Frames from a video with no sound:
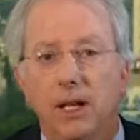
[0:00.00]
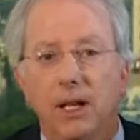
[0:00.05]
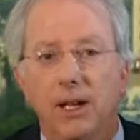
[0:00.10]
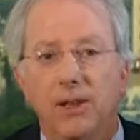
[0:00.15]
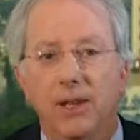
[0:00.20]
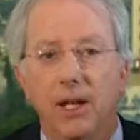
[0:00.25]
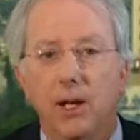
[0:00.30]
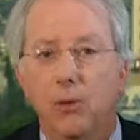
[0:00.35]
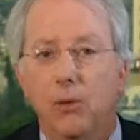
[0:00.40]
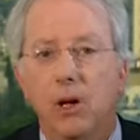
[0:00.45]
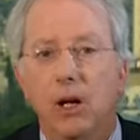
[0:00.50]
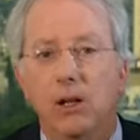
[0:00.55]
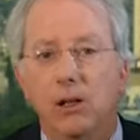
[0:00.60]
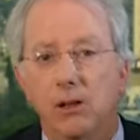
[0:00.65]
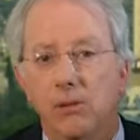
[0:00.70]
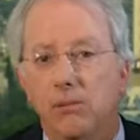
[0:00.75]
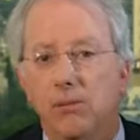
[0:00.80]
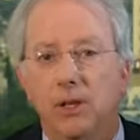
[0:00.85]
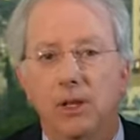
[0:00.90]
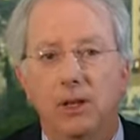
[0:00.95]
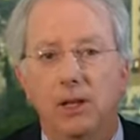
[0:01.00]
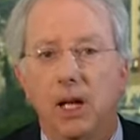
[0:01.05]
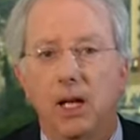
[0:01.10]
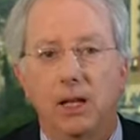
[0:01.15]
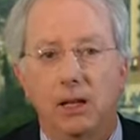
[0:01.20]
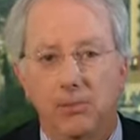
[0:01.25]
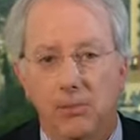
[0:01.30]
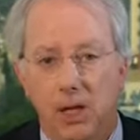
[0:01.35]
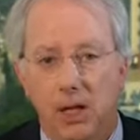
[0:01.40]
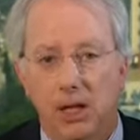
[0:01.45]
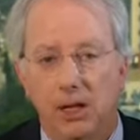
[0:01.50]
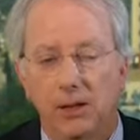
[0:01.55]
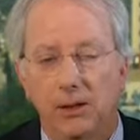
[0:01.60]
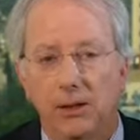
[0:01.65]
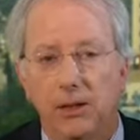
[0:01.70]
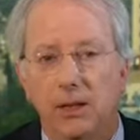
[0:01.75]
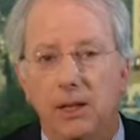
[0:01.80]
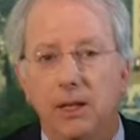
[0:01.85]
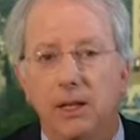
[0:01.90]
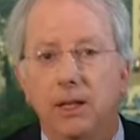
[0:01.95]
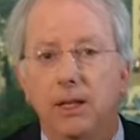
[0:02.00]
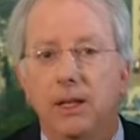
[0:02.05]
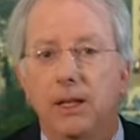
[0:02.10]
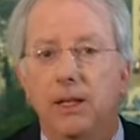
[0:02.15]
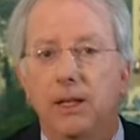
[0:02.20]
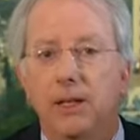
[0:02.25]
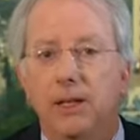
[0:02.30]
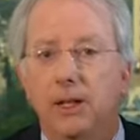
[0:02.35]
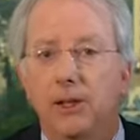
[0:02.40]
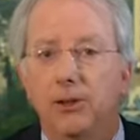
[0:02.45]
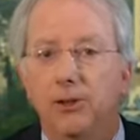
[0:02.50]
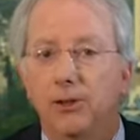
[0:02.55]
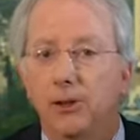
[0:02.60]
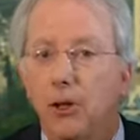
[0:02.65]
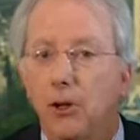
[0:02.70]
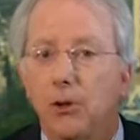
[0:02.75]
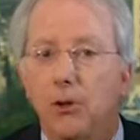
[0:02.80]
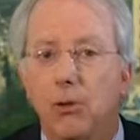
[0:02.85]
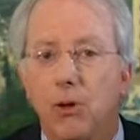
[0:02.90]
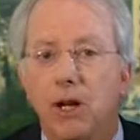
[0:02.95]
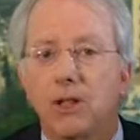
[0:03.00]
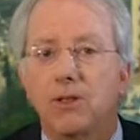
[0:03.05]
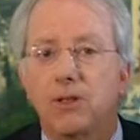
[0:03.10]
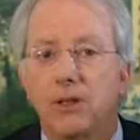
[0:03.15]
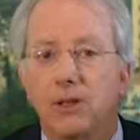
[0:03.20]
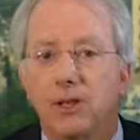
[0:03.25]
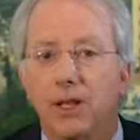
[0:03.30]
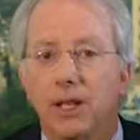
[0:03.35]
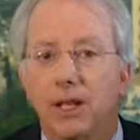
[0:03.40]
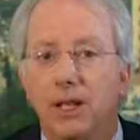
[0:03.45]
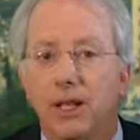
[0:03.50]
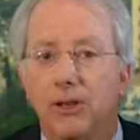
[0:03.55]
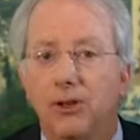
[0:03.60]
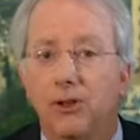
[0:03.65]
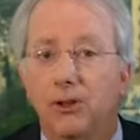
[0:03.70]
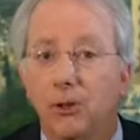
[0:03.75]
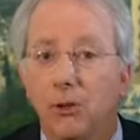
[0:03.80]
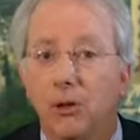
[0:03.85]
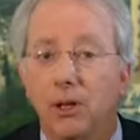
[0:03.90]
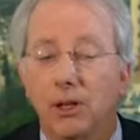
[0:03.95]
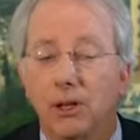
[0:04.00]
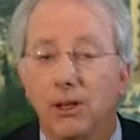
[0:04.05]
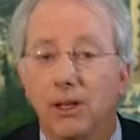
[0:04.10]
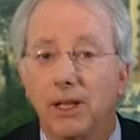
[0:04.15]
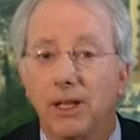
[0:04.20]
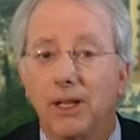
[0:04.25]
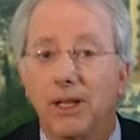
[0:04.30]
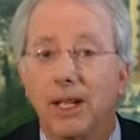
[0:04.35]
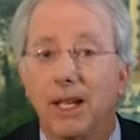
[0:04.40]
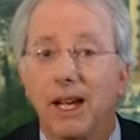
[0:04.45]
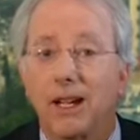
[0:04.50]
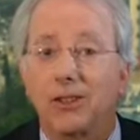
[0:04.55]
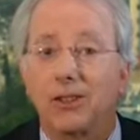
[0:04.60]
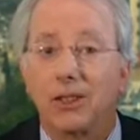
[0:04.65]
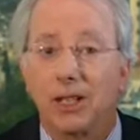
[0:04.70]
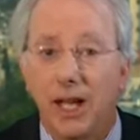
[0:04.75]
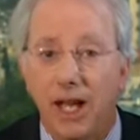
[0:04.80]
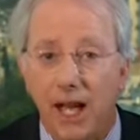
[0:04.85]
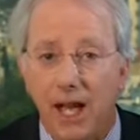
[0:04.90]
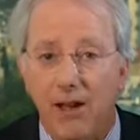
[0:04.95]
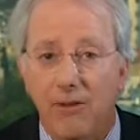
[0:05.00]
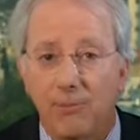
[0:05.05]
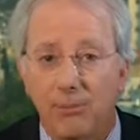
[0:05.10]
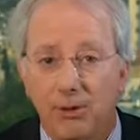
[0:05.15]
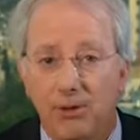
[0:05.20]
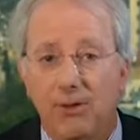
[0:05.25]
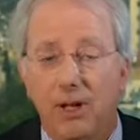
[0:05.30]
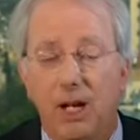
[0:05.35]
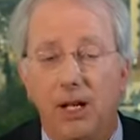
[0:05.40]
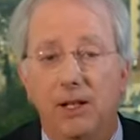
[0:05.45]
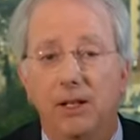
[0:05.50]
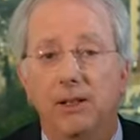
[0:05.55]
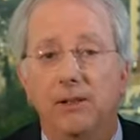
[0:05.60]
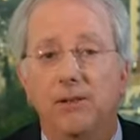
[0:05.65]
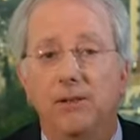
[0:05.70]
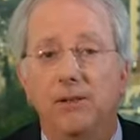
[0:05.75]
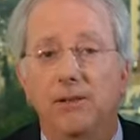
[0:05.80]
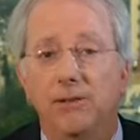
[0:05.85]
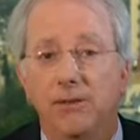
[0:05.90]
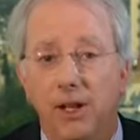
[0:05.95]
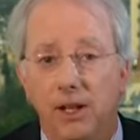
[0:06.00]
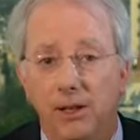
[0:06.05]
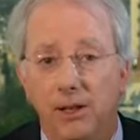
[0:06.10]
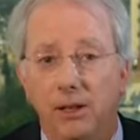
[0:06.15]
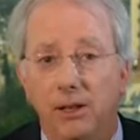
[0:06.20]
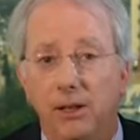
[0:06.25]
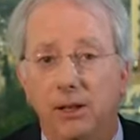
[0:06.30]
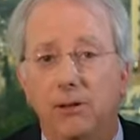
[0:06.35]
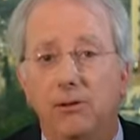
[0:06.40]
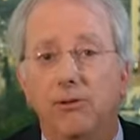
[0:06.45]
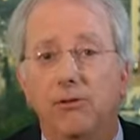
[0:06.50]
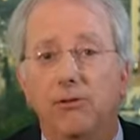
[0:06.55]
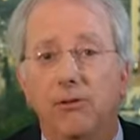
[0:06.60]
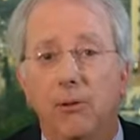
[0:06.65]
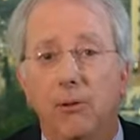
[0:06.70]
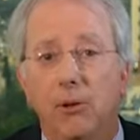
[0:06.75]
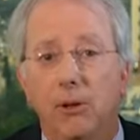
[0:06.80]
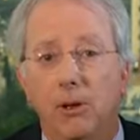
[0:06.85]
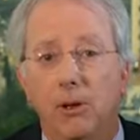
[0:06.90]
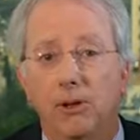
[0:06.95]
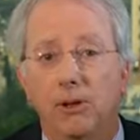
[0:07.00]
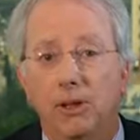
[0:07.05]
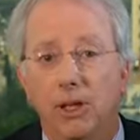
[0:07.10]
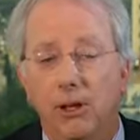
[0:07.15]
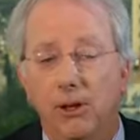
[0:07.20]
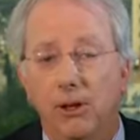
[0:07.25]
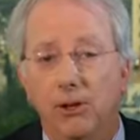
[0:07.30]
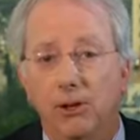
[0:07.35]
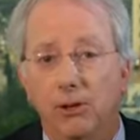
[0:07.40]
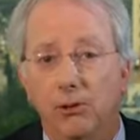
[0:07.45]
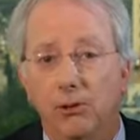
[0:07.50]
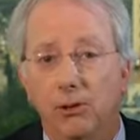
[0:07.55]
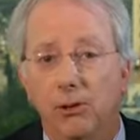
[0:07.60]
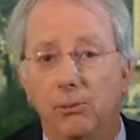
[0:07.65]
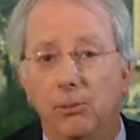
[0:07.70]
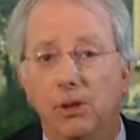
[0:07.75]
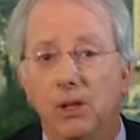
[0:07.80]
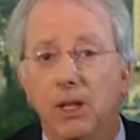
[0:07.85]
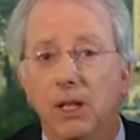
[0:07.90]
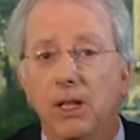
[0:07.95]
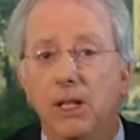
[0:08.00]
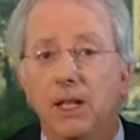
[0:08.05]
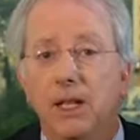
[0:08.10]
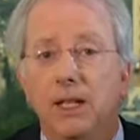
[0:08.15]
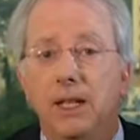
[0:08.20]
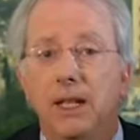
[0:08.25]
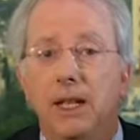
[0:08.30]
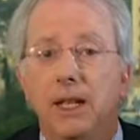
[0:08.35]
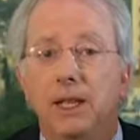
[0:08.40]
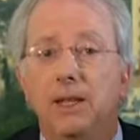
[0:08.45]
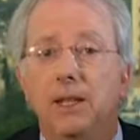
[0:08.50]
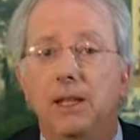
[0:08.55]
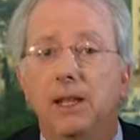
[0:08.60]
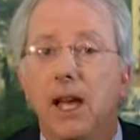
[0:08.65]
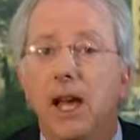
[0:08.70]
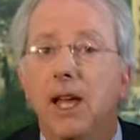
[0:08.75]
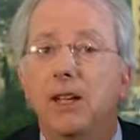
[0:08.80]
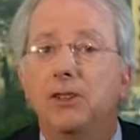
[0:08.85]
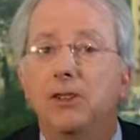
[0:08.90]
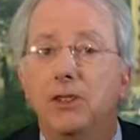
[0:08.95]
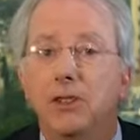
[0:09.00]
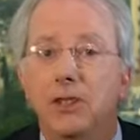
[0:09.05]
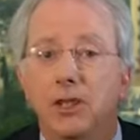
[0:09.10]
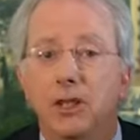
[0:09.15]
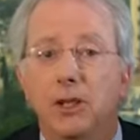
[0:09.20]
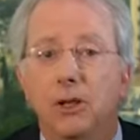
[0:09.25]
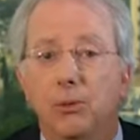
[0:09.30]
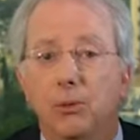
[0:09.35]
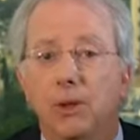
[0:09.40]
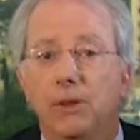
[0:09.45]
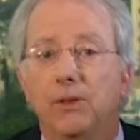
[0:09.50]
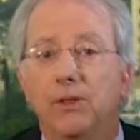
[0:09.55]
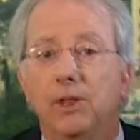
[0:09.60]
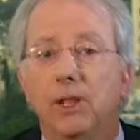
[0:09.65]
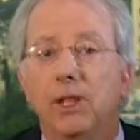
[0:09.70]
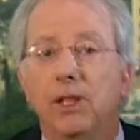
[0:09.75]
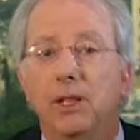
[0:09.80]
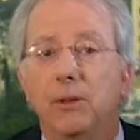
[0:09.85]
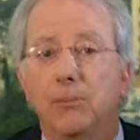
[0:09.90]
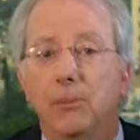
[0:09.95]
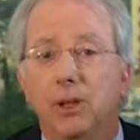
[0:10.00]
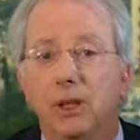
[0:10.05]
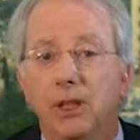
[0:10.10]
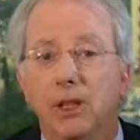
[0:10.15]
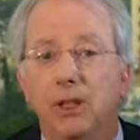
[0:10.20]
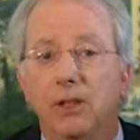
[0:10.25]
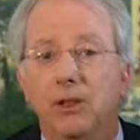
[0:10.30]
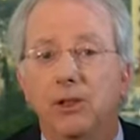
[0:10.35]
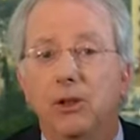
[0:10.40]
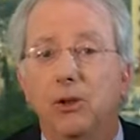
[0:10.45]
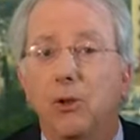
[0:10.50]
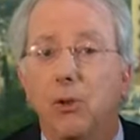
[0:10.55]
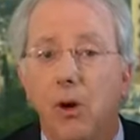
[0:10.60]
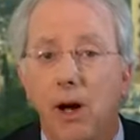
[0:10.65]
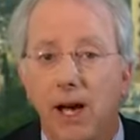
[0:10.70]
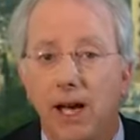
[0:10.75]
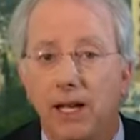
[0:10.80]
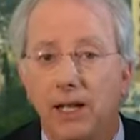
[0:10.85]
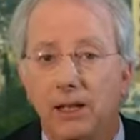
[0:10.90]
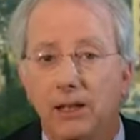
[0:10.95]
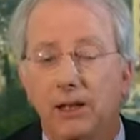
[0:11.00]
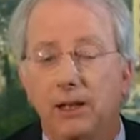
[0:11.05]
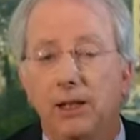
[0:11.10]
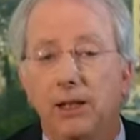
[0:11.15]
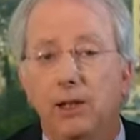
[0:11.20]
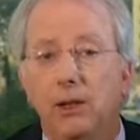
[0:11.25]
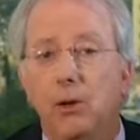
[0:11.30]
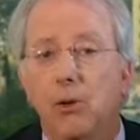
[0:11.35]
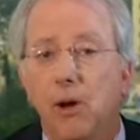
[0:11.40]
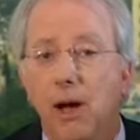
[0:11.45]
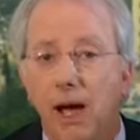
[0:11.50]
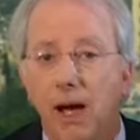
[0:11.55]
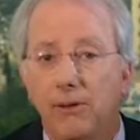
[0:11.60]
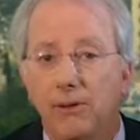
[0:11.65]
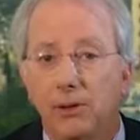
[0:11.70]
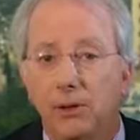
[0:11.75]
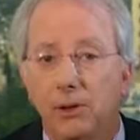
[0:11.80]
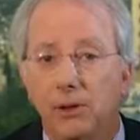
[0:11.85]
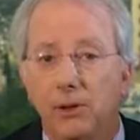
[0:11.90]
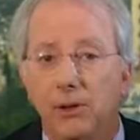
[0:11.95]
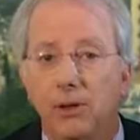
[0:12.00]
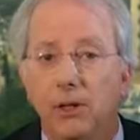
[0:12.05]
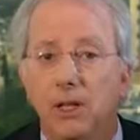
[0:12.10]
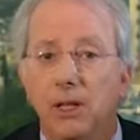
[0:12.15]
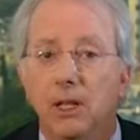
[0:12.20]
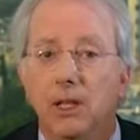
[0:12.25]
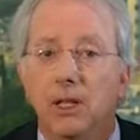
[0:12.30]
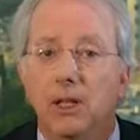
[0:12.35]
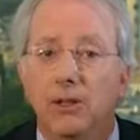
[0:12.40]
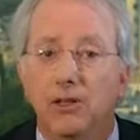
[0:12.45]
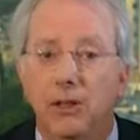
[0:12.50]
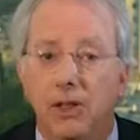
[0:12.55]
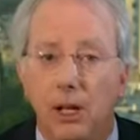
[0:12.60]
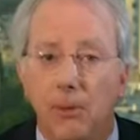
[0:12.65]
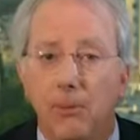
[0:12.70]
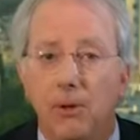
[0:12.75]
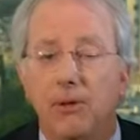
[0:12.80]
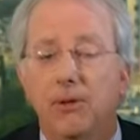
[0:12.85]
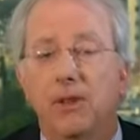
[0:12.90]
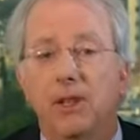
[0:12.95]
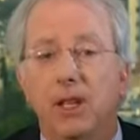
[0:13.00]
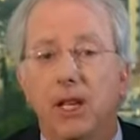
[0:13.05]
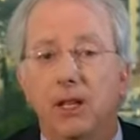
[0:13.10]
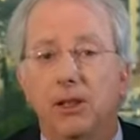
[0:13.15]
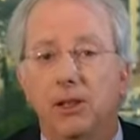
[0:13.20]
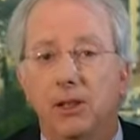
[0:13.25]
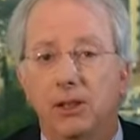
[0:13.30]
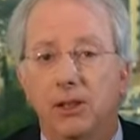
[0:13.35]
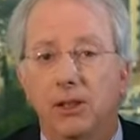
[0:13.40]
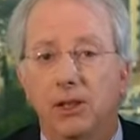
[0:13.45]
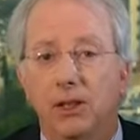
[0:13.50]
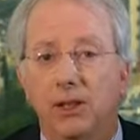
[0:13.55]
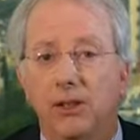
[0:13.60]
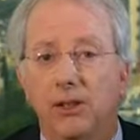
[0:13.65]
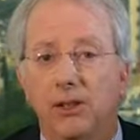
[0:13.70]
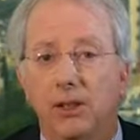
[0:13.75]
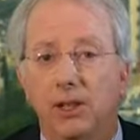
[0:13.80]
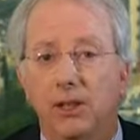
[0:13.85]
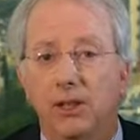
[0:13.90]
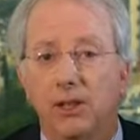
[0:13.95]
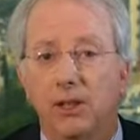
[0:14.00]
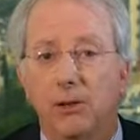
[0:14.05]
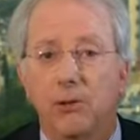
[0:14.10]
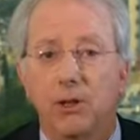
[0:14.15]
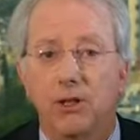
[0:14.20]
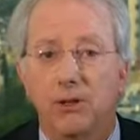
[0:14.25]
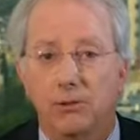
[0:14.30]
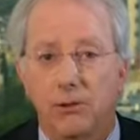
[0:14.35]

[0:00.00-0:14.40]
They welcome the Taliban. There's no question that historically they actually have provided funding for terrorist groups. In the last year, we've seen them begin to quietly go after some of the entities that the U.S.